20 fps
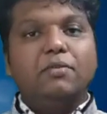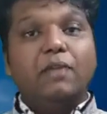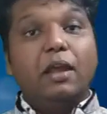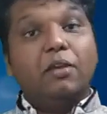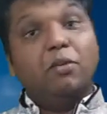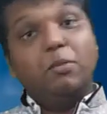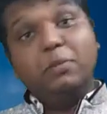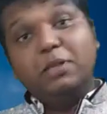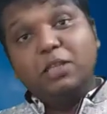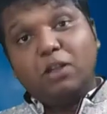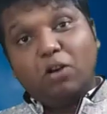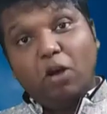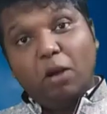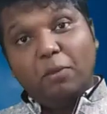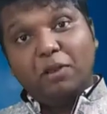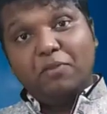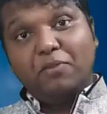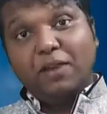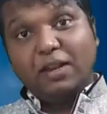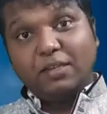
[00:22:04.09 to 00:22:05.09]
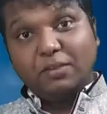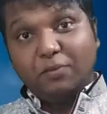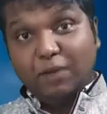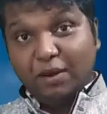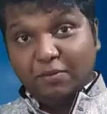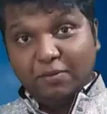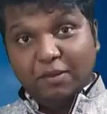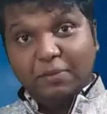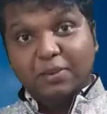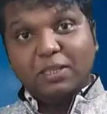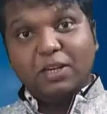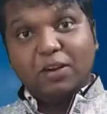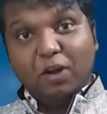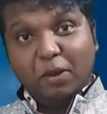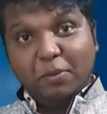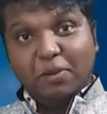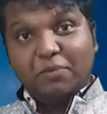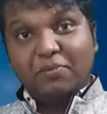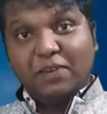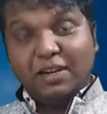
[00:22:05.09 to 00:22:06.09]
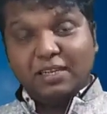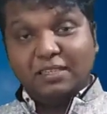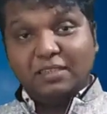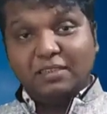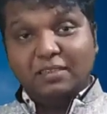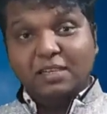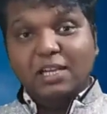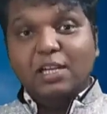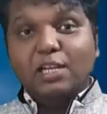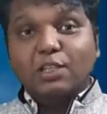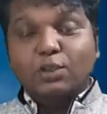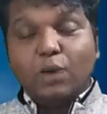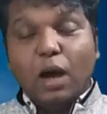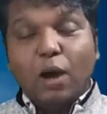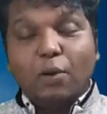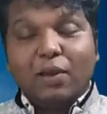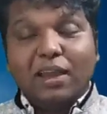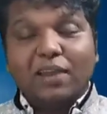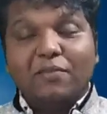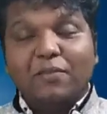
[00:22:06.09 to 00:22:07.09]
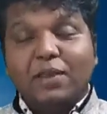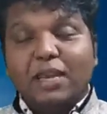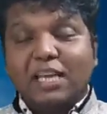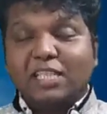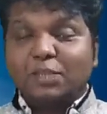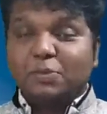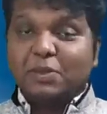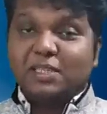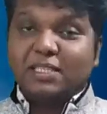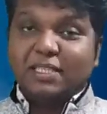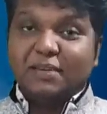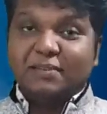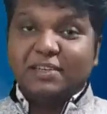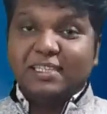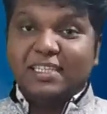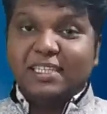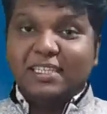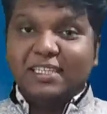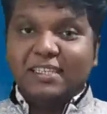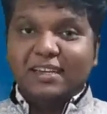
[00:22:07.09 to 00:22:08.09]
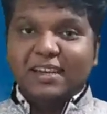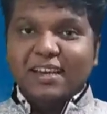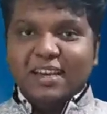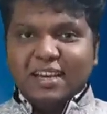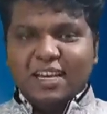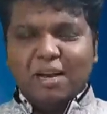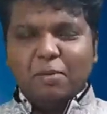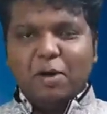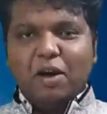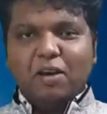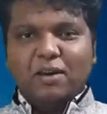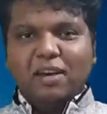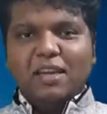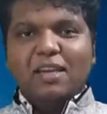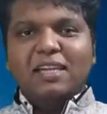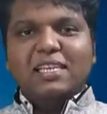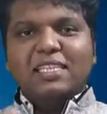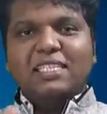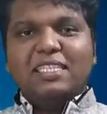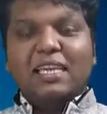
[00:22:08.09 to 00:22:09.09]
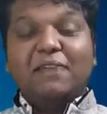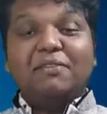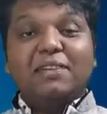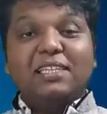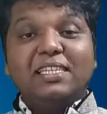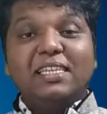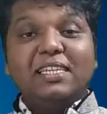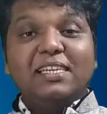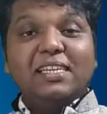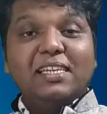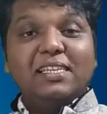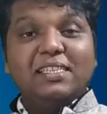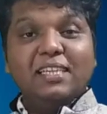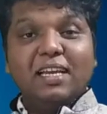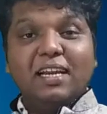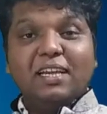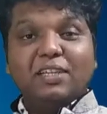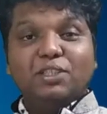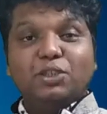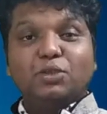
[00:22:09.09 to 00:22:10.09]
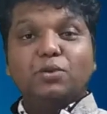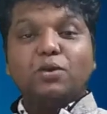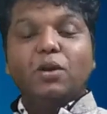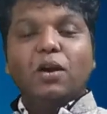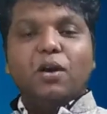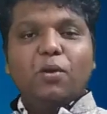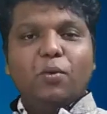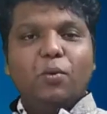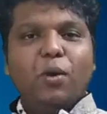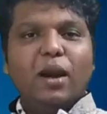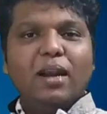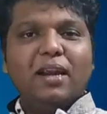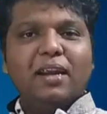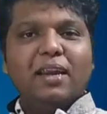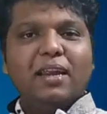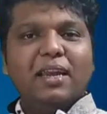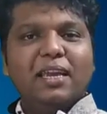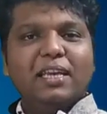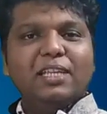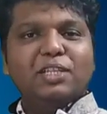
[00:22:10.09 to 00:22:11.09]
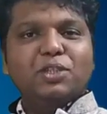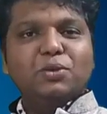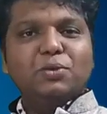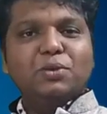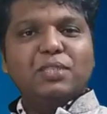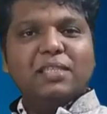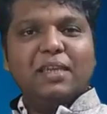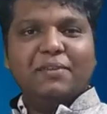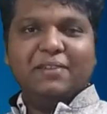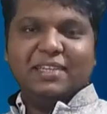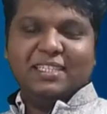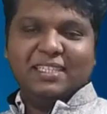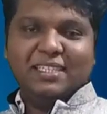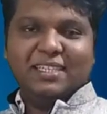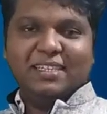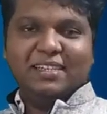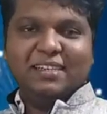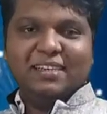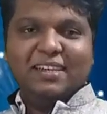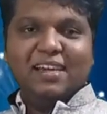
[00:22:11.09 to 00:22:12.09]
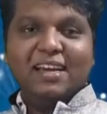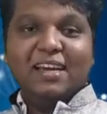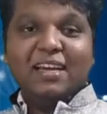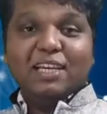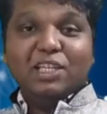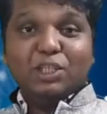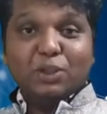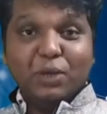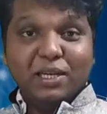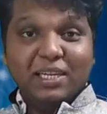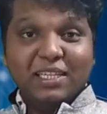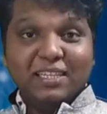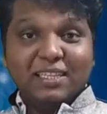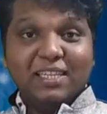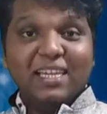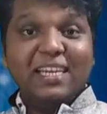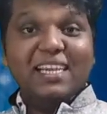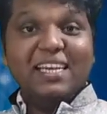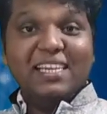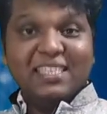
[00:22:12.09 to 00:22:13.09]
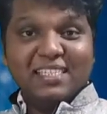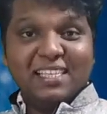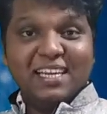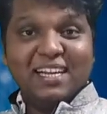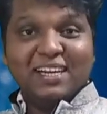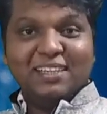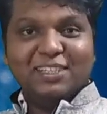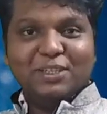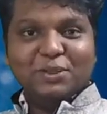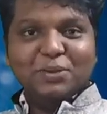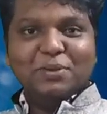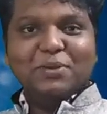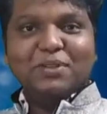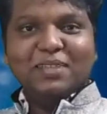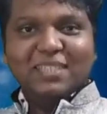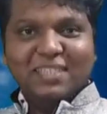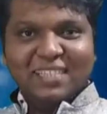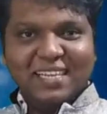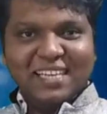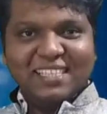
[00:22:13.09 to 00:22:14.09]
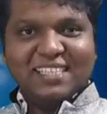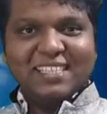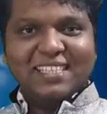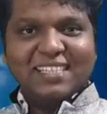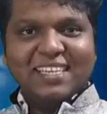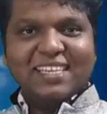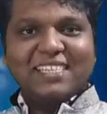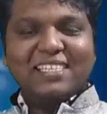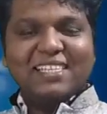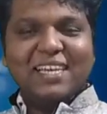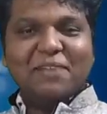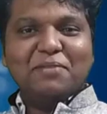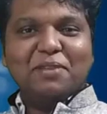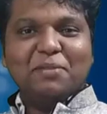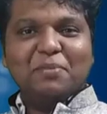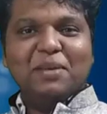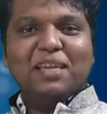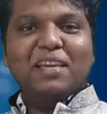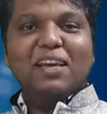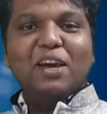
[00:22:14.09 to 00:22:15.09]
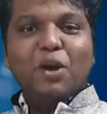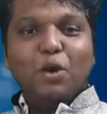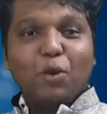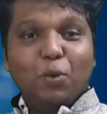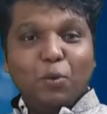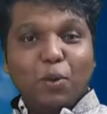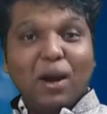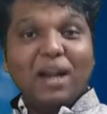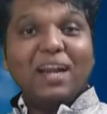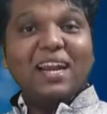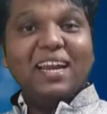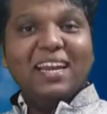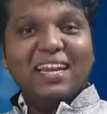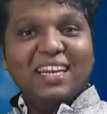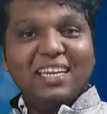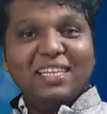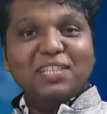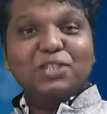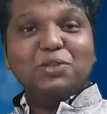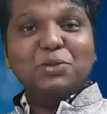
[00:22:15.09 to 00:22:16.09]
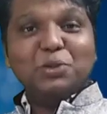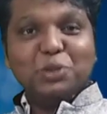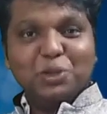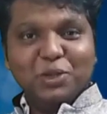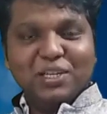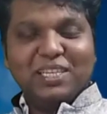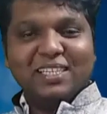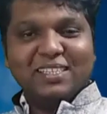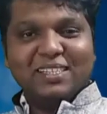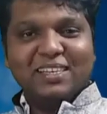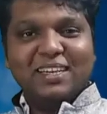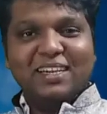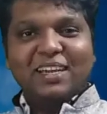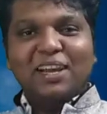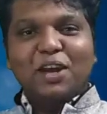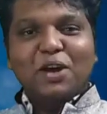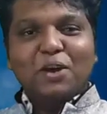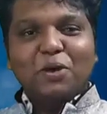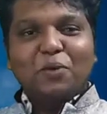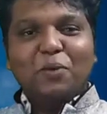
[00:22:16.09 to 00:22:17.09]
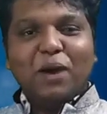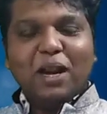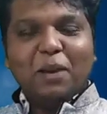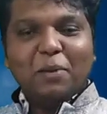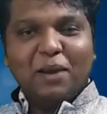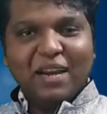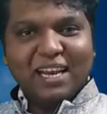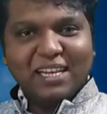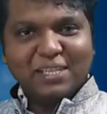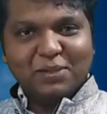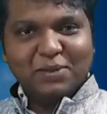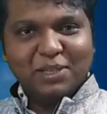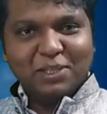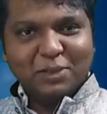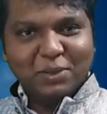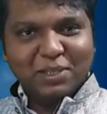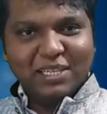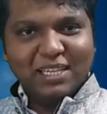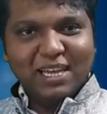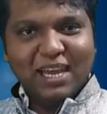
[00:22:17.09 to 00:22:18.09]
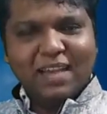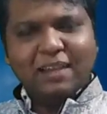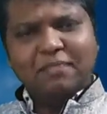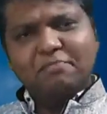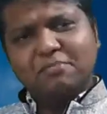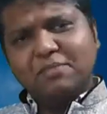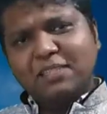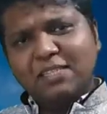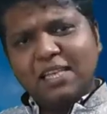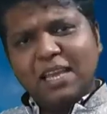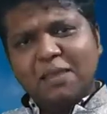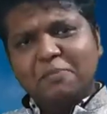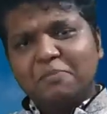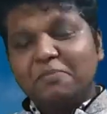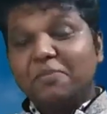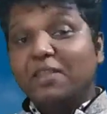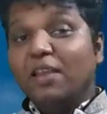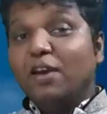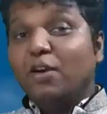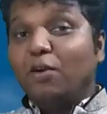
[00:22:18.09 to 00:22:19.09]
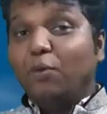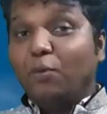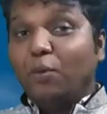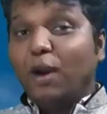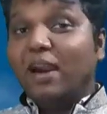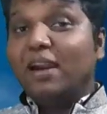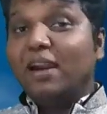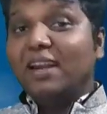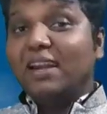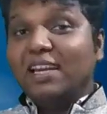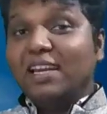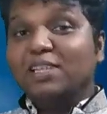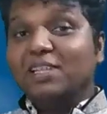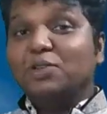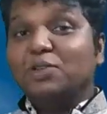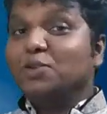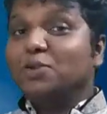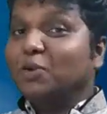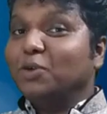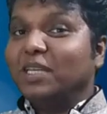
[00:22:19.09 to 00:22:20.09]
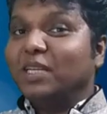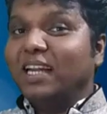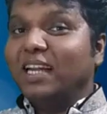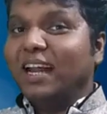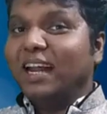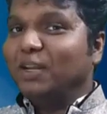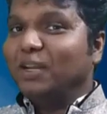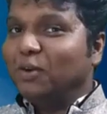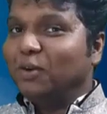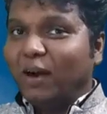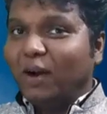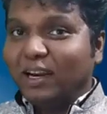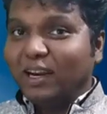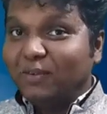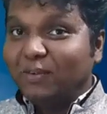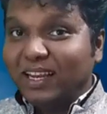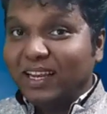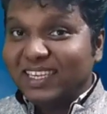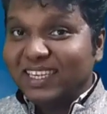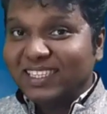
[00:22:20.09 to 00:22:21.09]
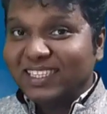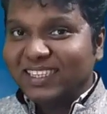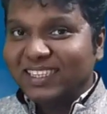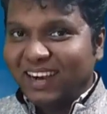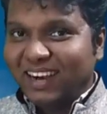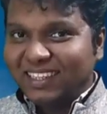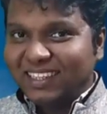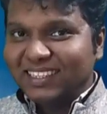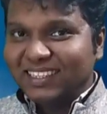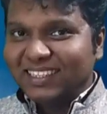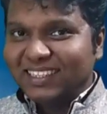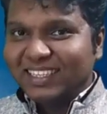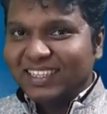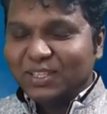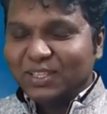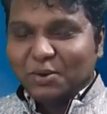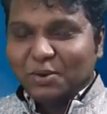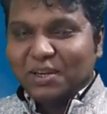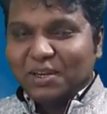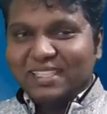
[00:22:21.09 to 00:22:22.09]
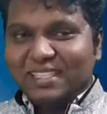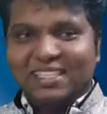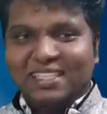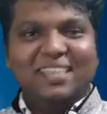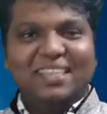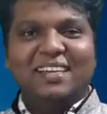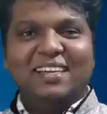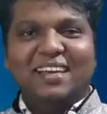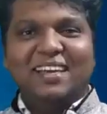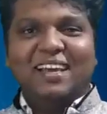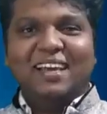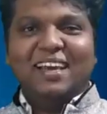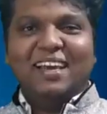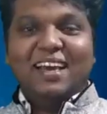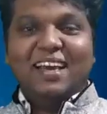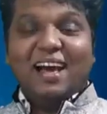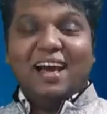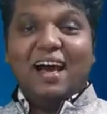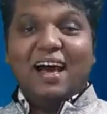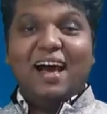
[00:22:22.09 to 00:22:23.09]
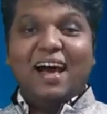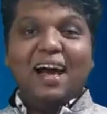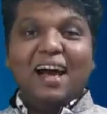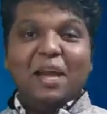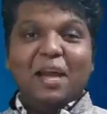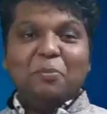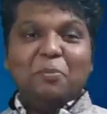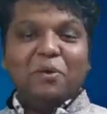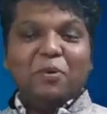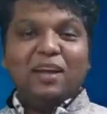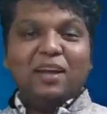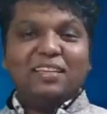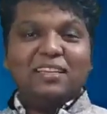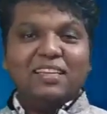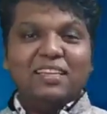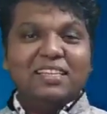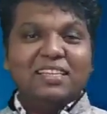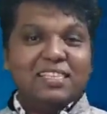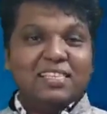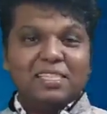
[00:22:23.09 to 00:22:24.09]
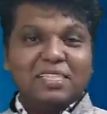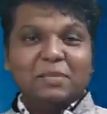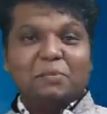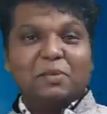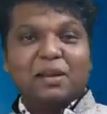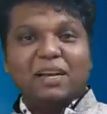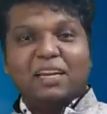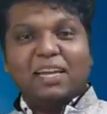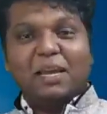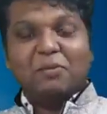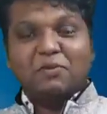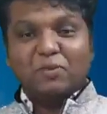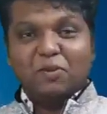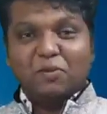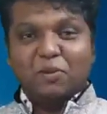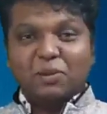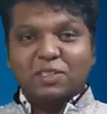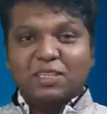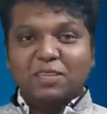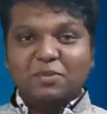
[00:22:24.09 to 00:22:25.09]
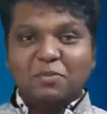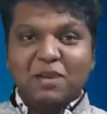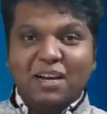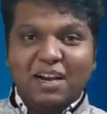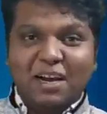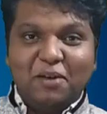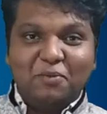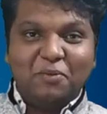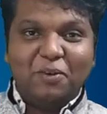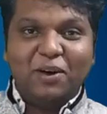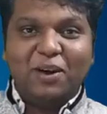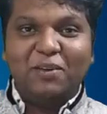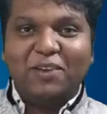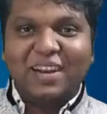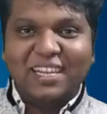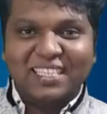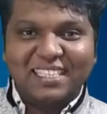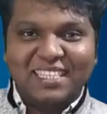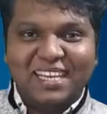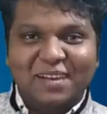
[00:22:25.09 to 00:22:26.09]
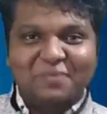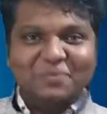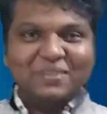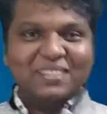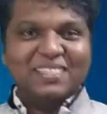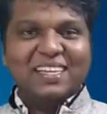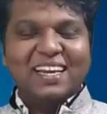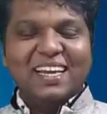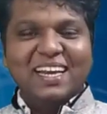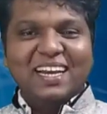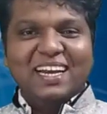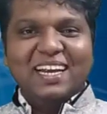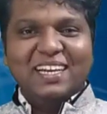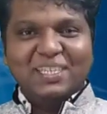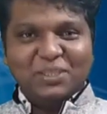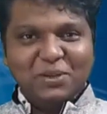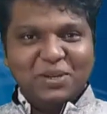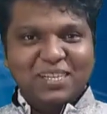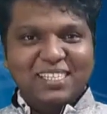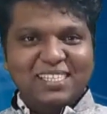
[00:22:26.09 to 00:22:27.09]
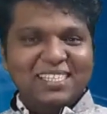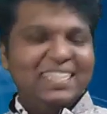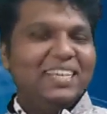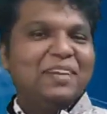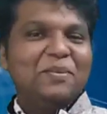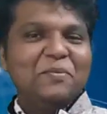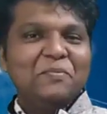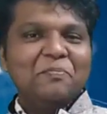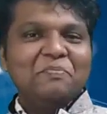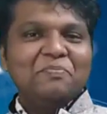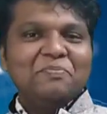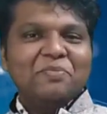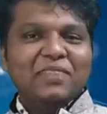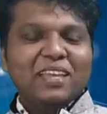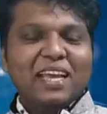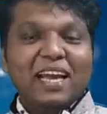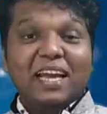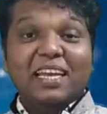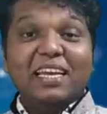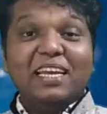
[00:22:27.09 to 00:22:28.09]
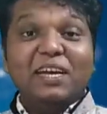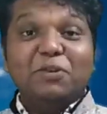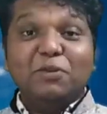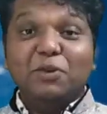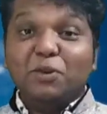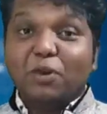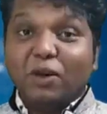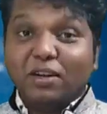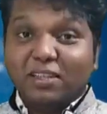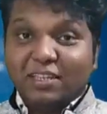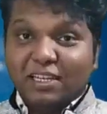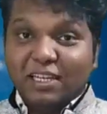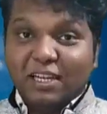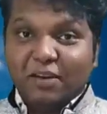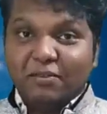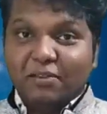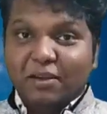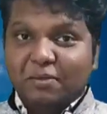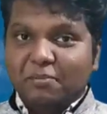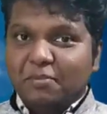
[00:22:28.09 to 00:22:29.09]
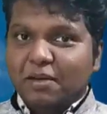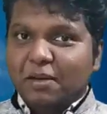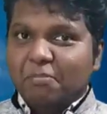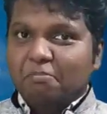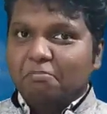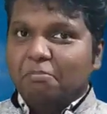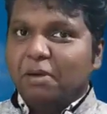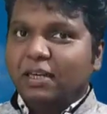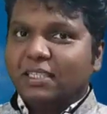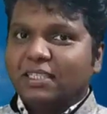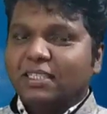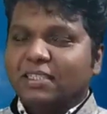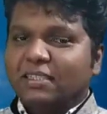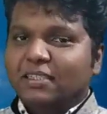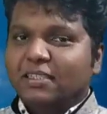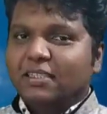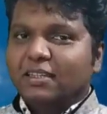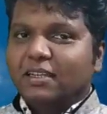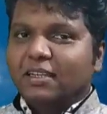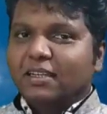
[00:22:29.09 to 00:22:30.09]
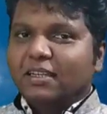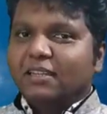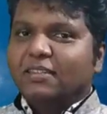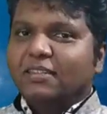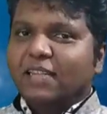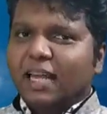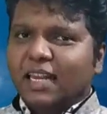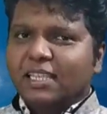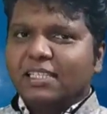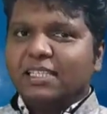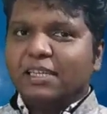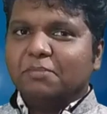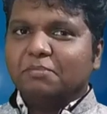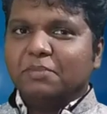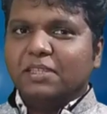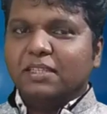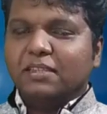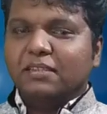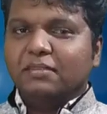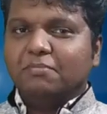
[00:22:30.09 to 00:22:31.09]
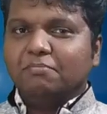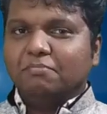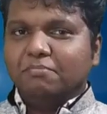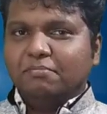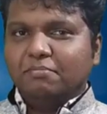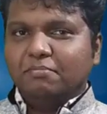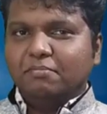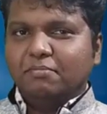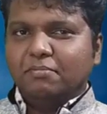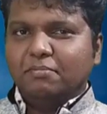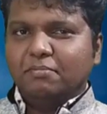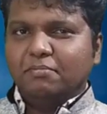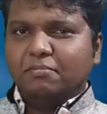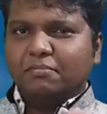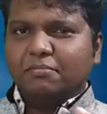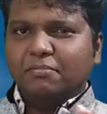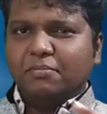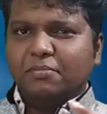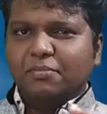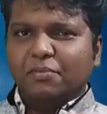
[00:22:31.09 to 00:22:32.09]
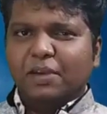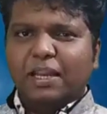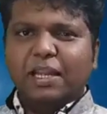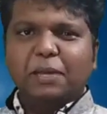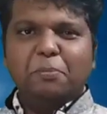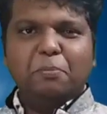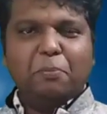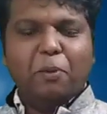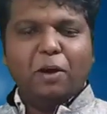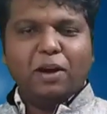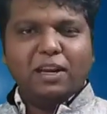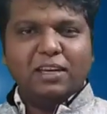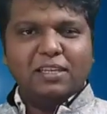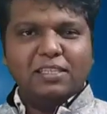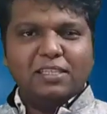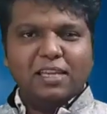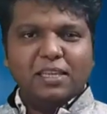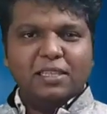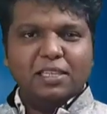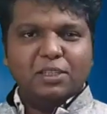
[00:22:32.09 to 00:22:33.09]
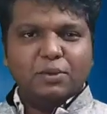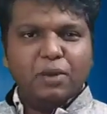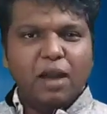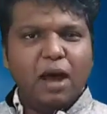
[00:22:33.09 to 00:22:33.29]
That will be the common factor. 1 will be the common factor. So how can we express 17? Come on. 17 is equal to 1 into 17. 23 is equal to, yes, say with me, 1 into 23. What about next one? 29. Same. 1 into 29. You got it very easy, right? So easy. I pray that these typical types of questions may come for our exams. It's so easy. Anyhow, you got 3 of them. But there is something very important inside this one.